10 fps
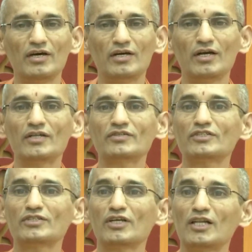
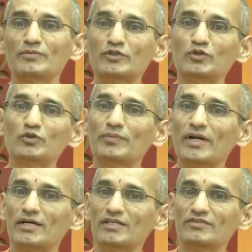Renunciation helps you to
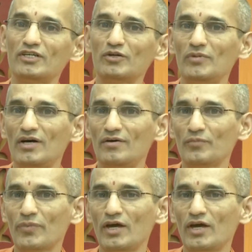practice dharma.